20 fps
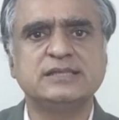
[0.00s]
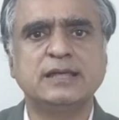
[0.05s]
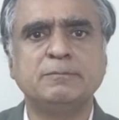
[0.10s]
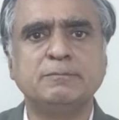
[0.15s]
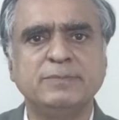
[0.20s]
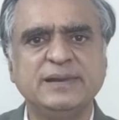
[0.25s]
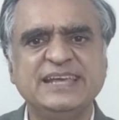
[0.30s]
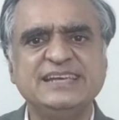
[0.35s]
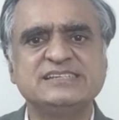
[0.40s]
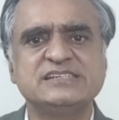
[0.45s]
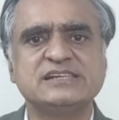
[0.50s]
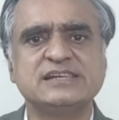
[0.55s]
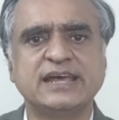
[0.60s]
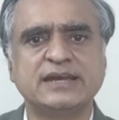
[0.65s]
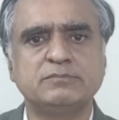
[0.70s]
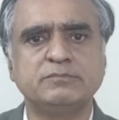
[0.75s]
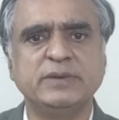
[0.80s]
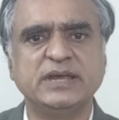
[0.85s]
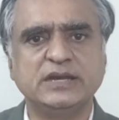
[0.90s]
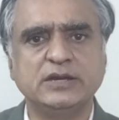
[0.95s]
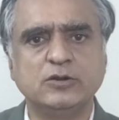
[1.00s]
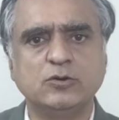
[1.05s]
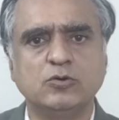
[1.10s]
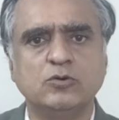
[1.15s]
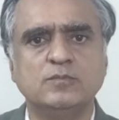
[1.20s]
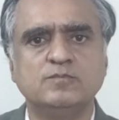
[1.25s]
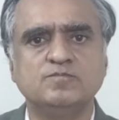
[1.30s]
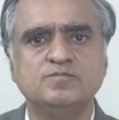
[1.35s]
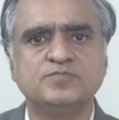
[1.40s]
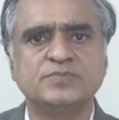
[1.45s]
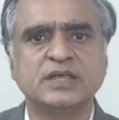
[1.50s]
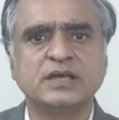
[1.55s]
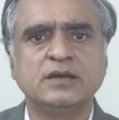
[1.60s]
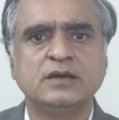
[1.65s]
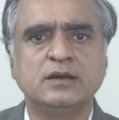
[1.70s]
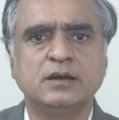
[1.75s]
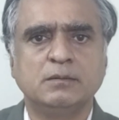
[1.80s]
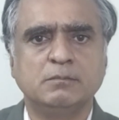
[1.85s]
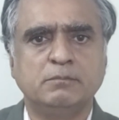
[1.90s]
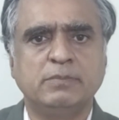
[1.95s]
then please let me know
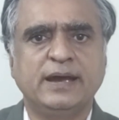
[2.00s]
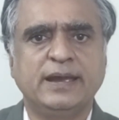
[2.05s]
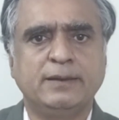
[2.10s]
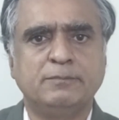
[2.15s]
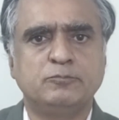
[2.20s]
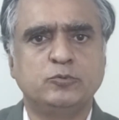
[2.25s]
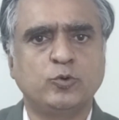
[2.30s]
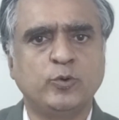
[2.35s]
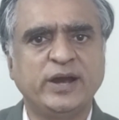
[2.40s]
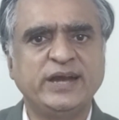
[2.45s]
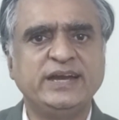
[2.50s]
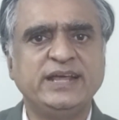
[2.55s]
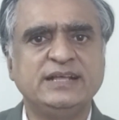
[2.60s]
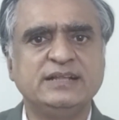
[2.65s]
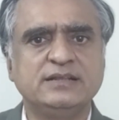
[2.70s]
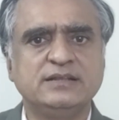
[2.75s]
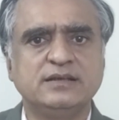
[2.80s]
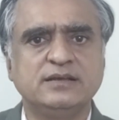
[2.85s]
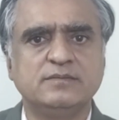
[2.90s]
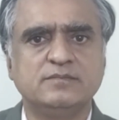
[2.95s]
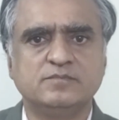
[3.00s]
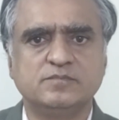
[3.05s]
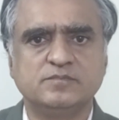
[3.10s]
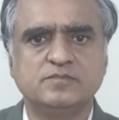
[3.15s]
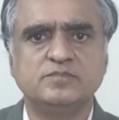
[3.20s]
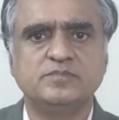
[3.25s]
by providing